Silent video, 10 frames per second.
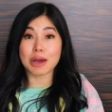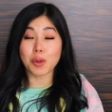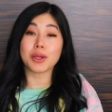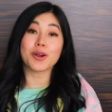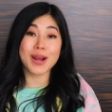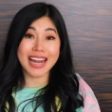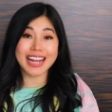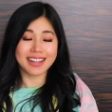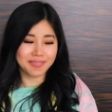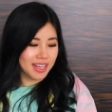that we'll be
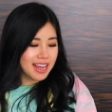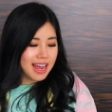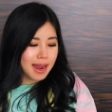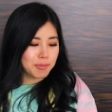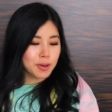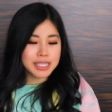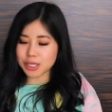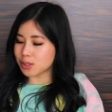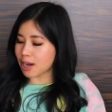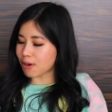creating. I'm going
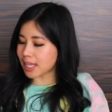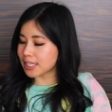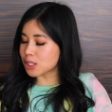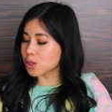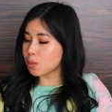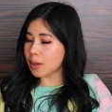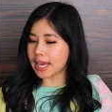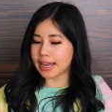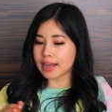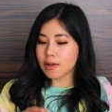to directly scoop
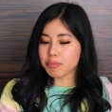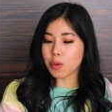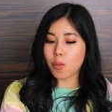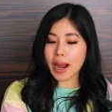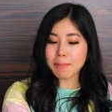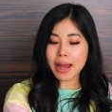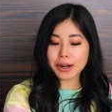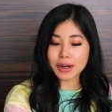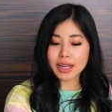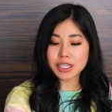in the white
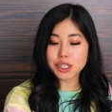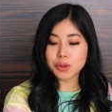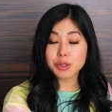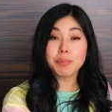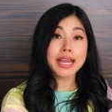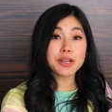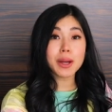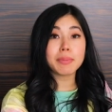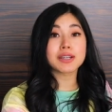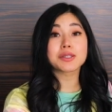batter into a baking
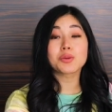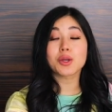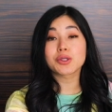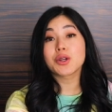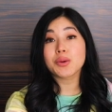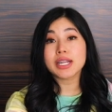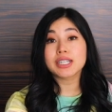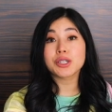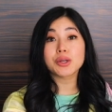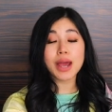tray because there's no
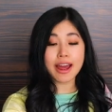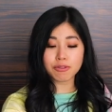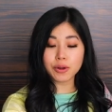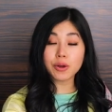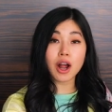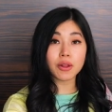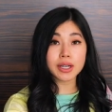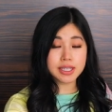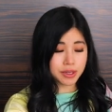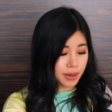need to add food
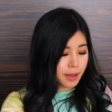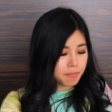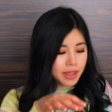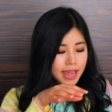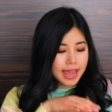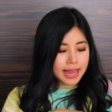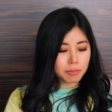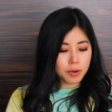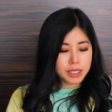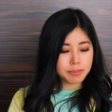coloring to it. And
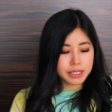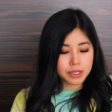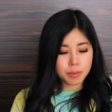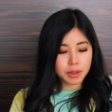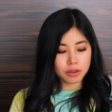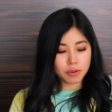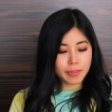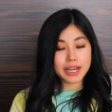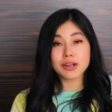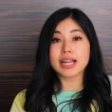I'm going to be scooping the
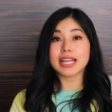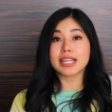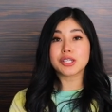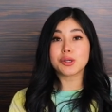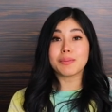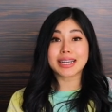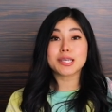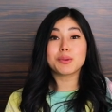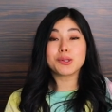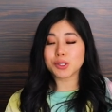remainder into
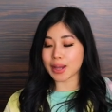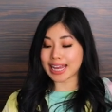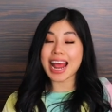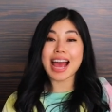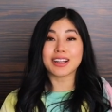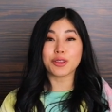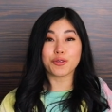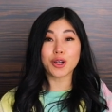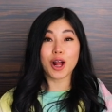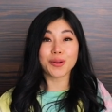mixing bowls so I can add in the
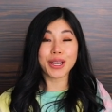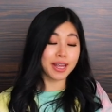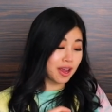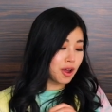food coloring